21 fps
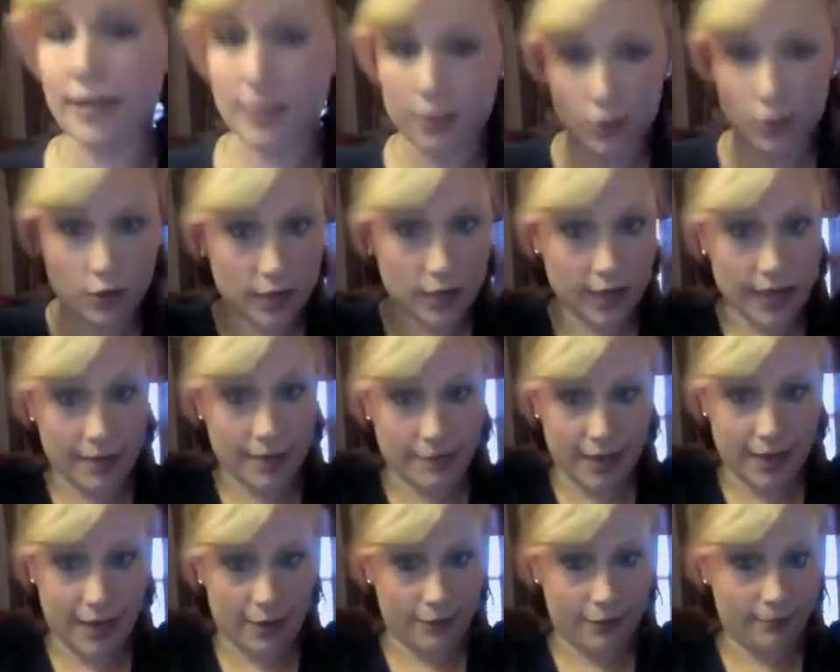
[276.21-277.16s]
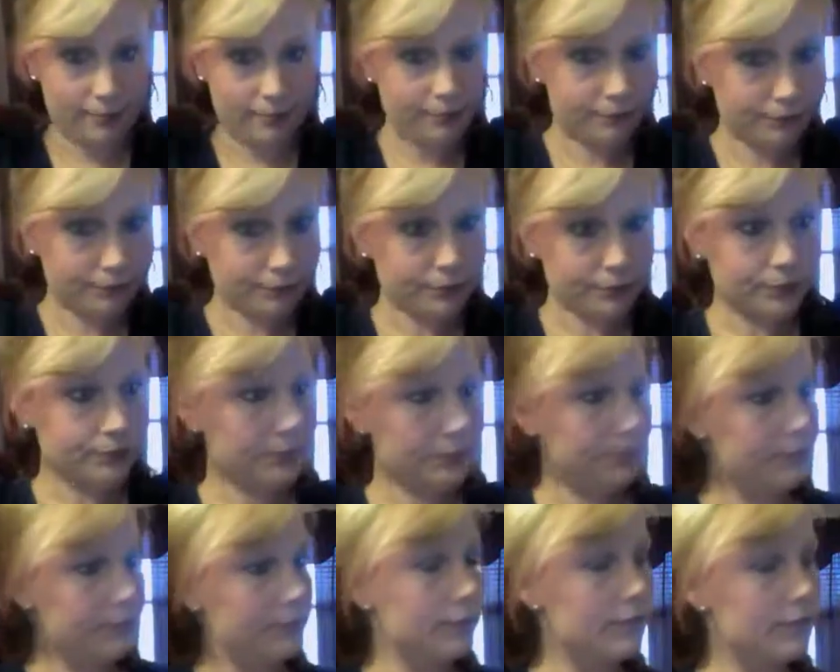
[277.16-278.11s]
your clamp down,
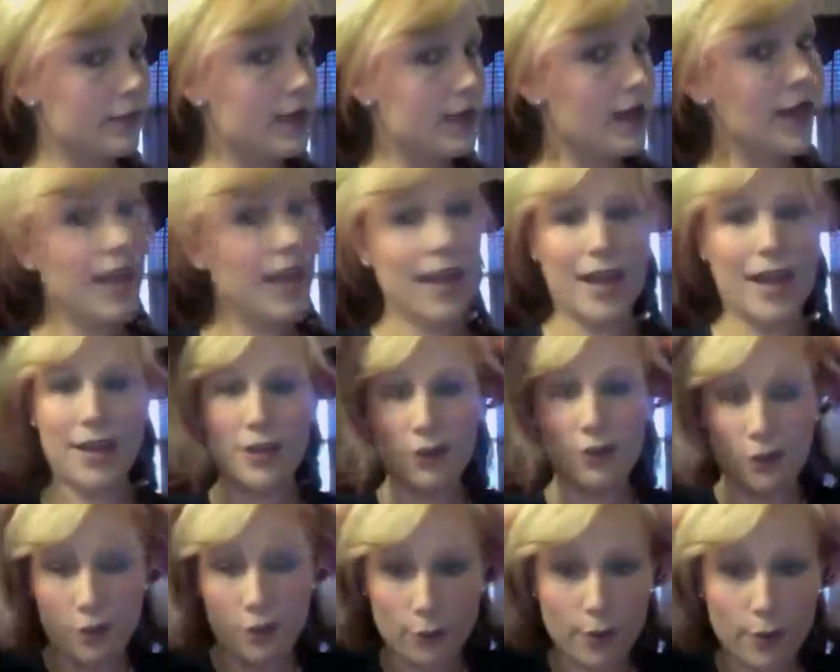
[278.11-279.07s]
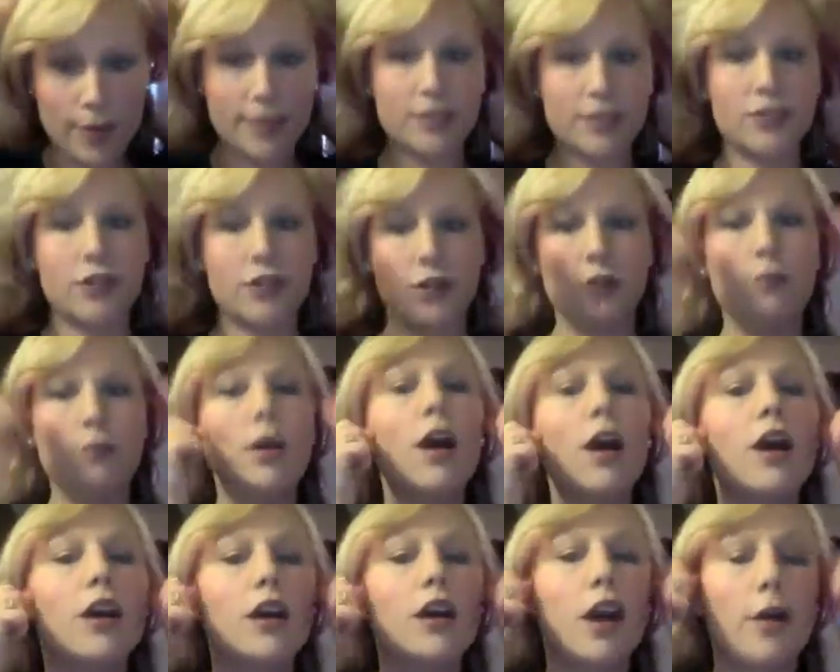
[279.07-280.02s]
and you're going to
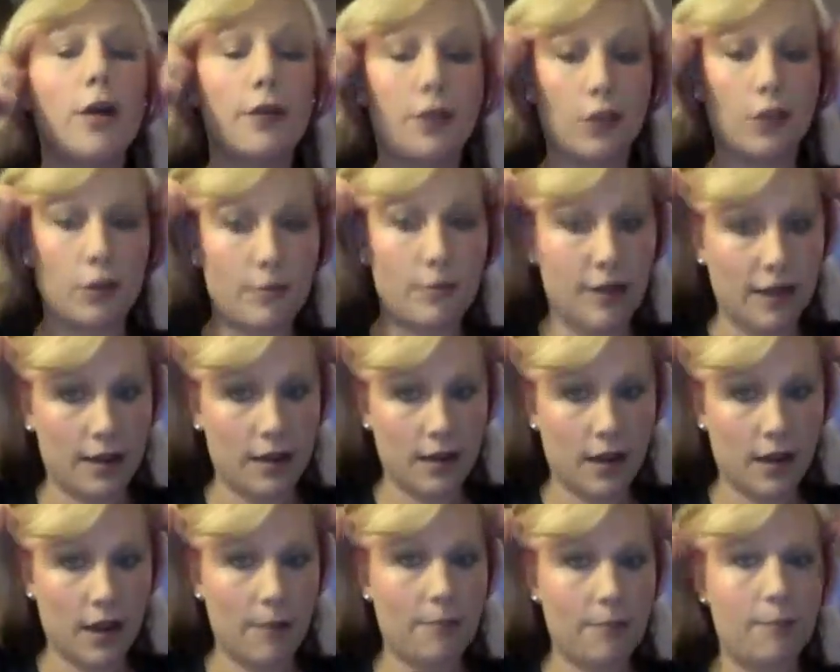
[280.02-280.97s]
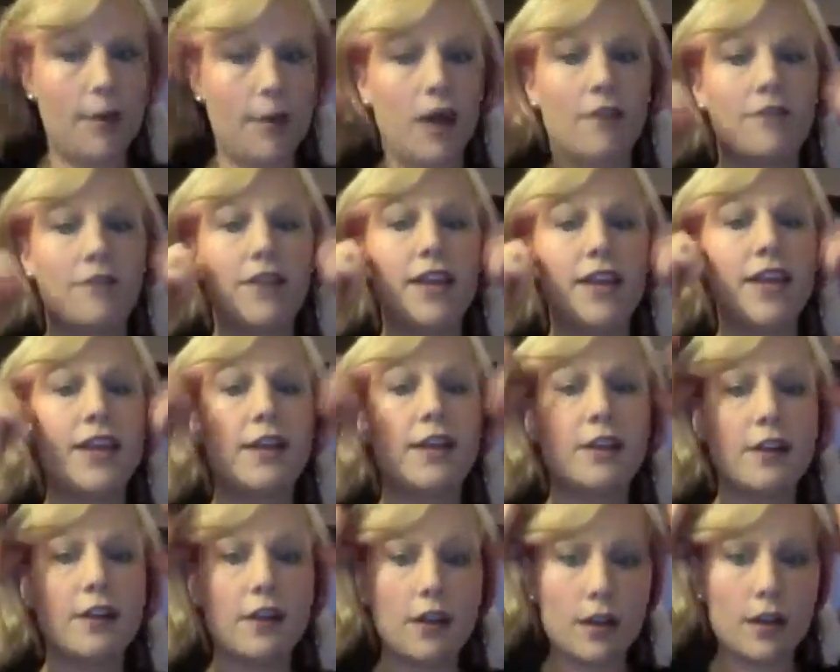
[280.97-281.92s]
go a little bit above the
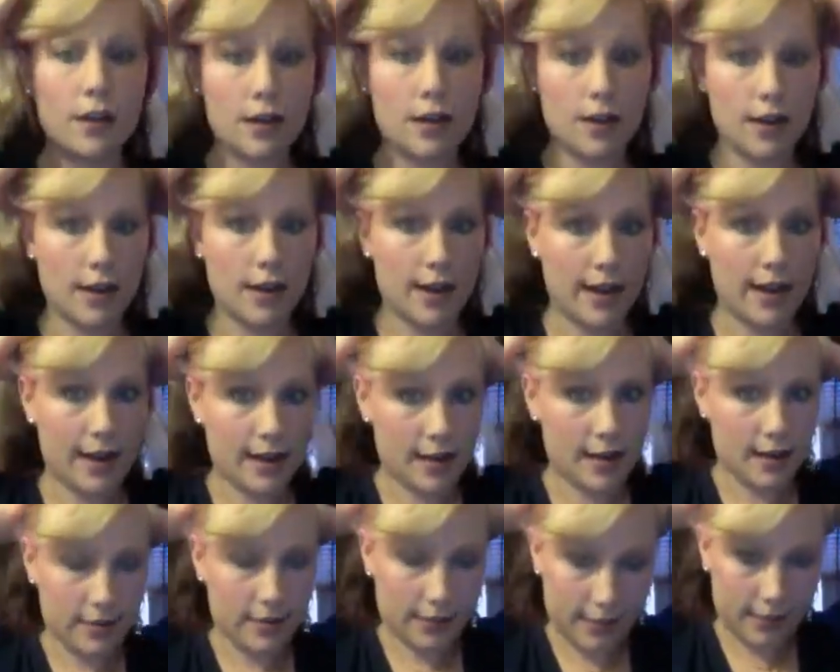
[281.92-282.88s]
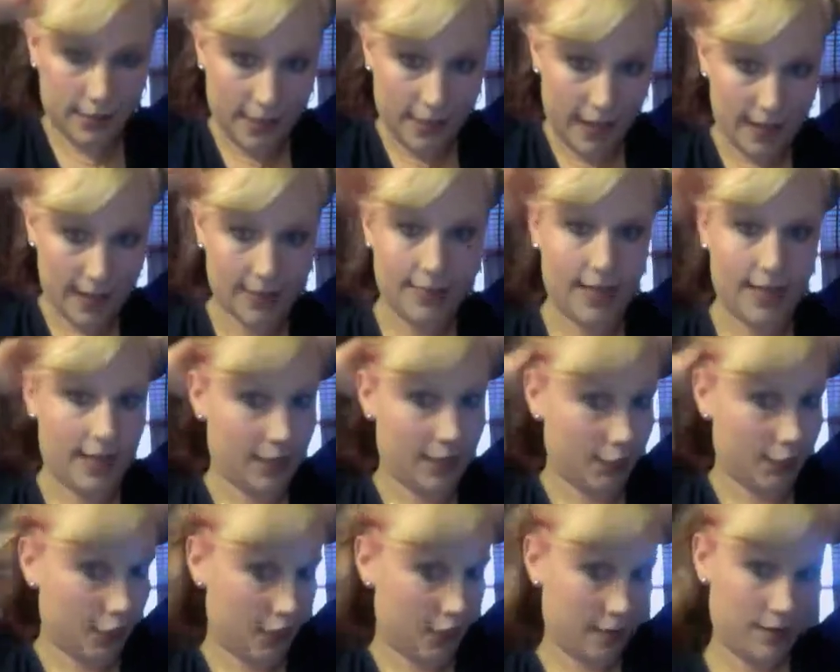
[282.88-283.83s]
ear and take a
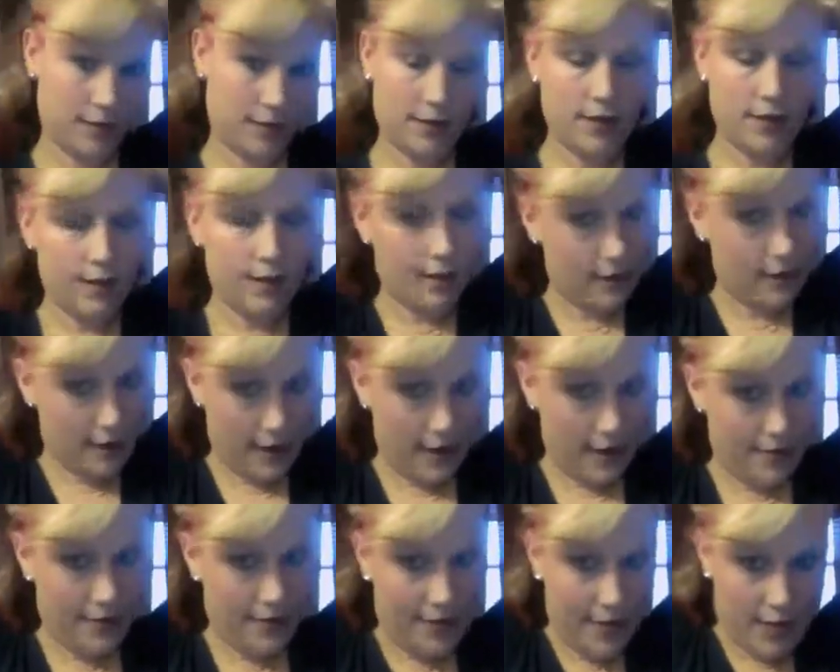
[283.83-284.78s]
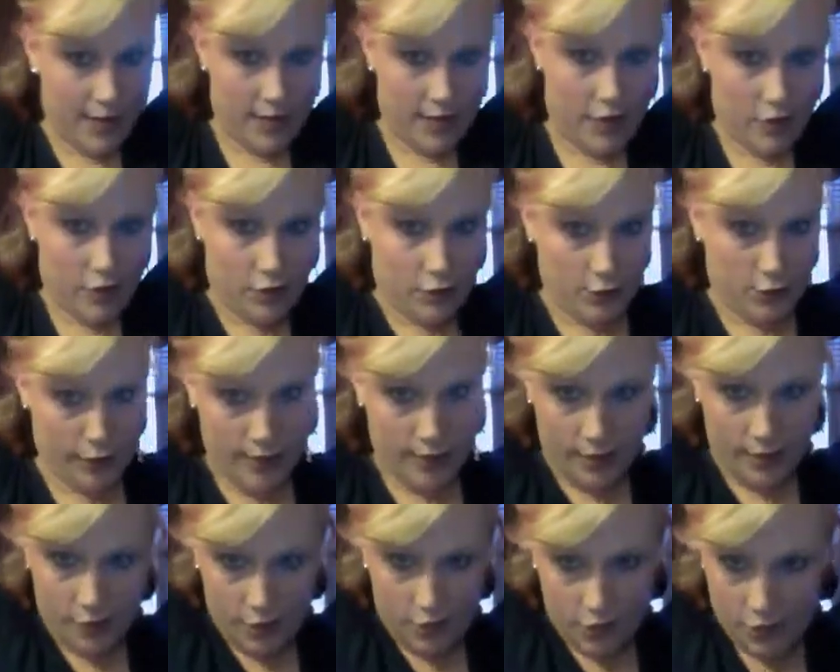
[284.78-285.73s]
section. And then you're
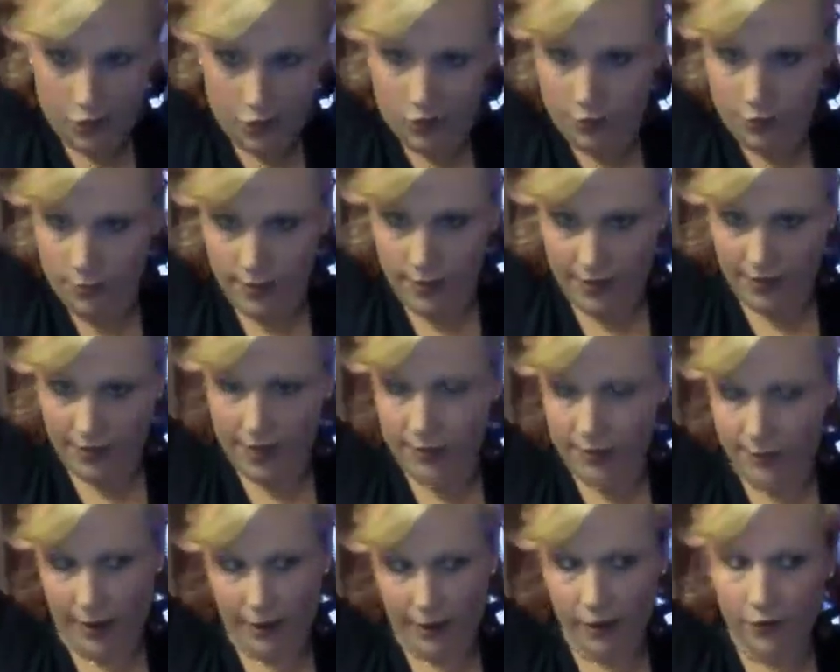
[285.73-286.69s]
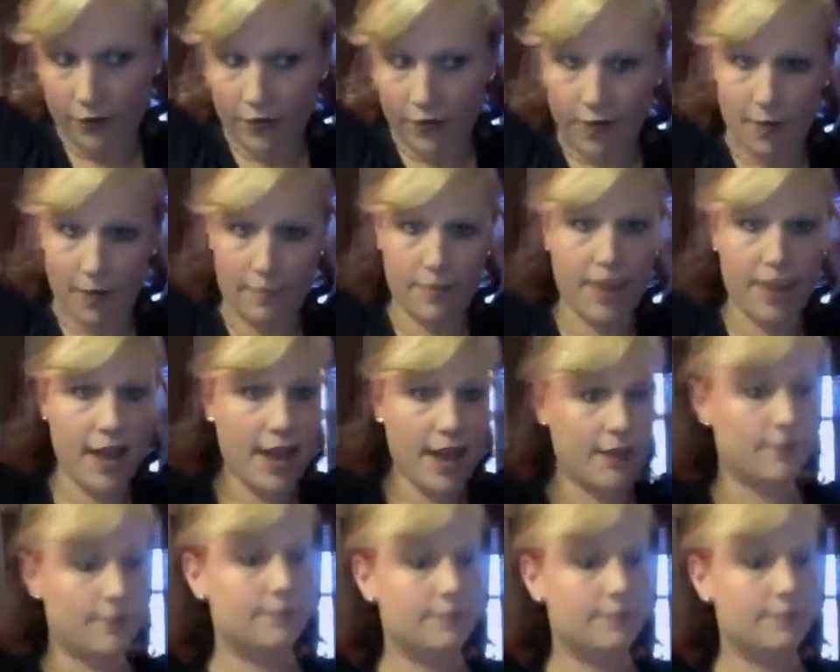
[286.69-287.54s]
going to pin this back on the top of the head.